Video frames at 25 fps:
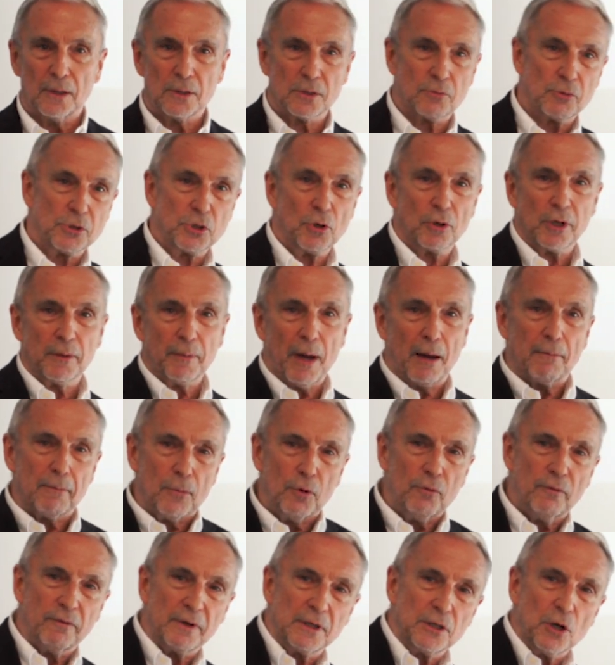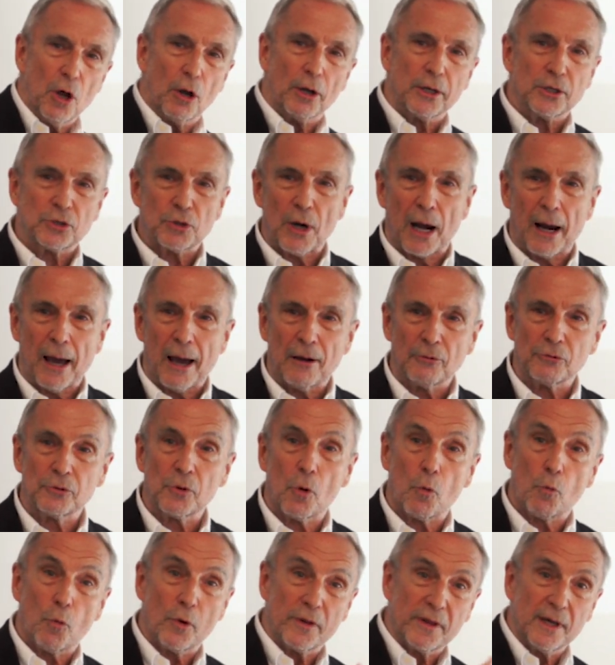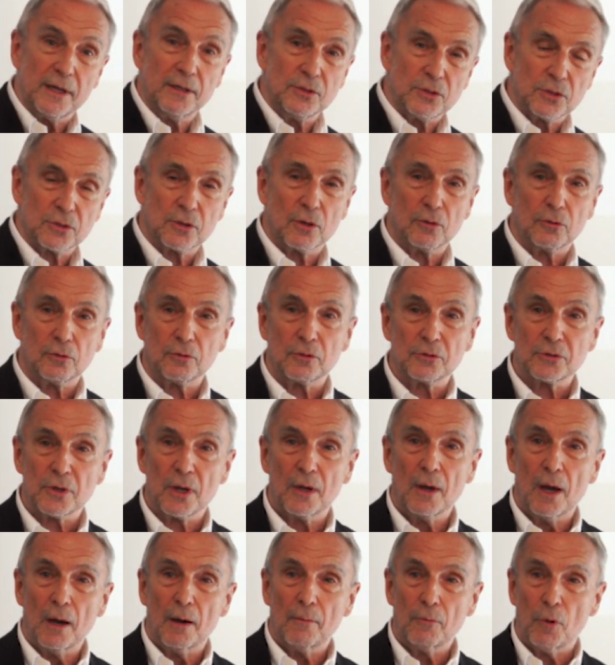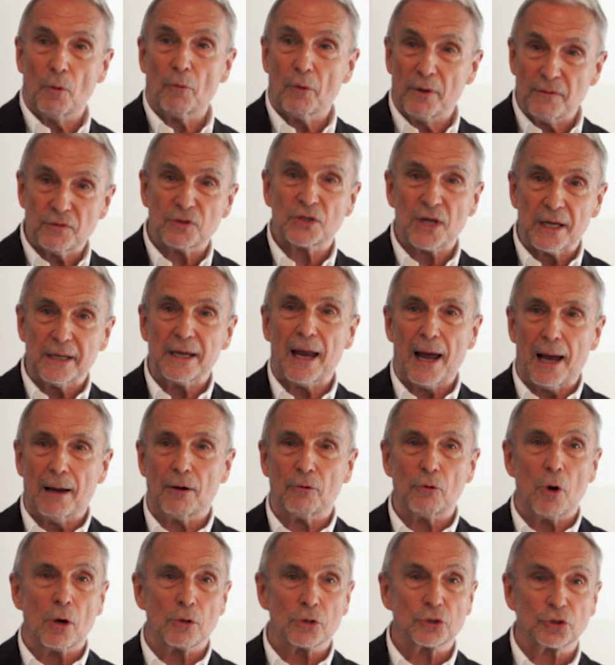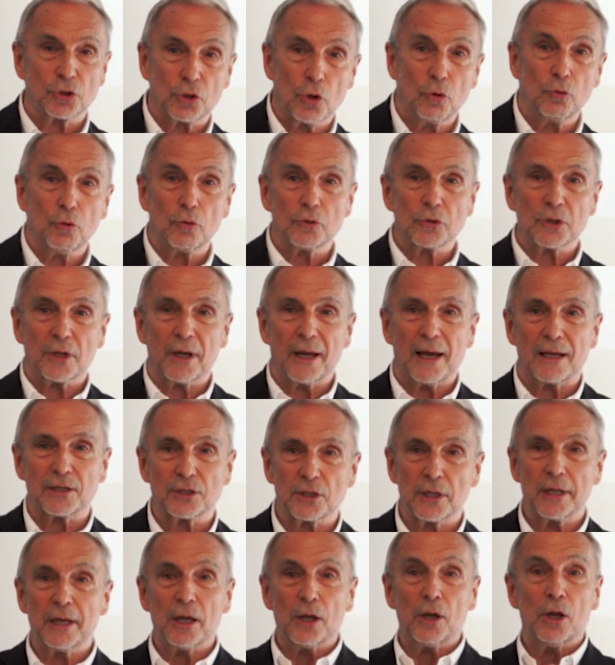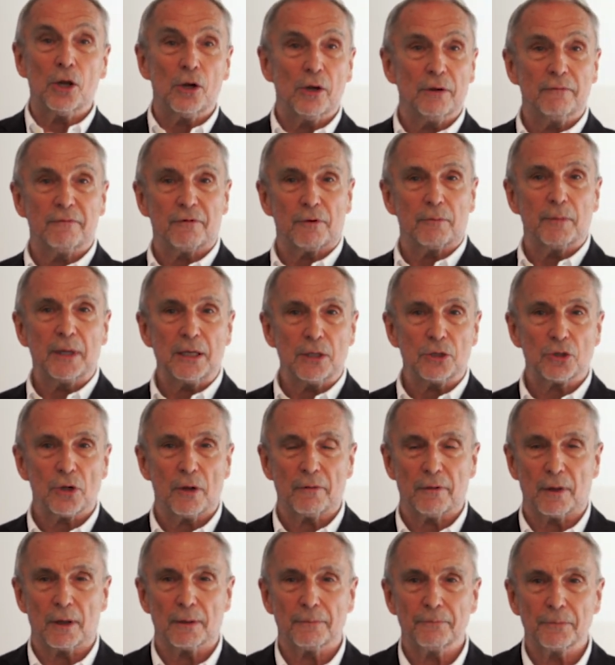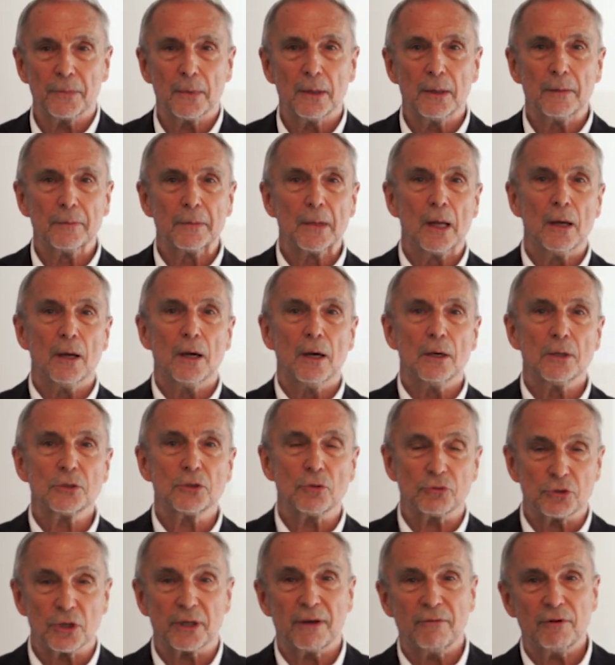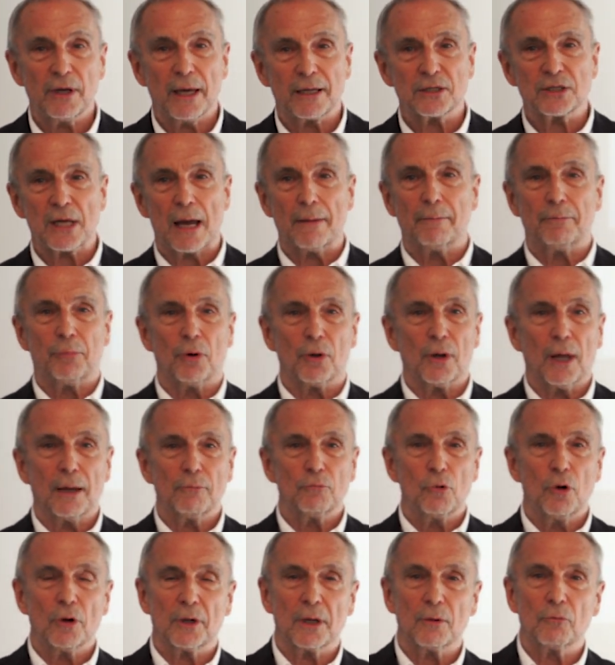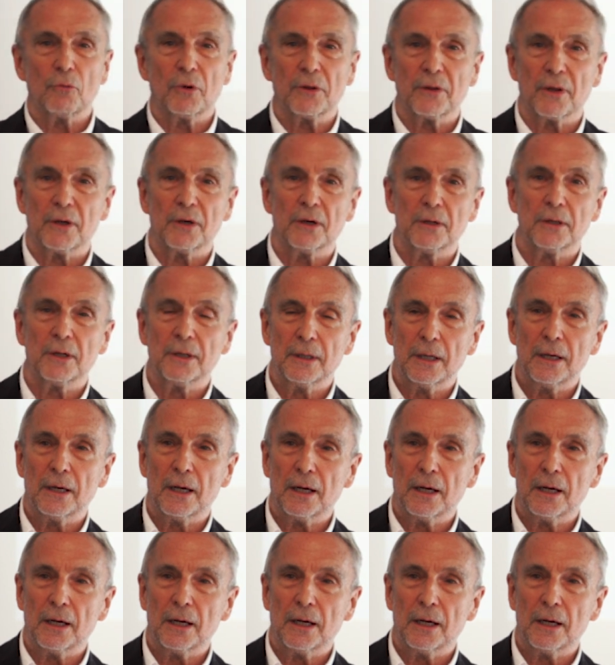So we're talking about moving knowledge around within schools, but we've seen how schools can actually learn from each other. So to give an example, I'm working with a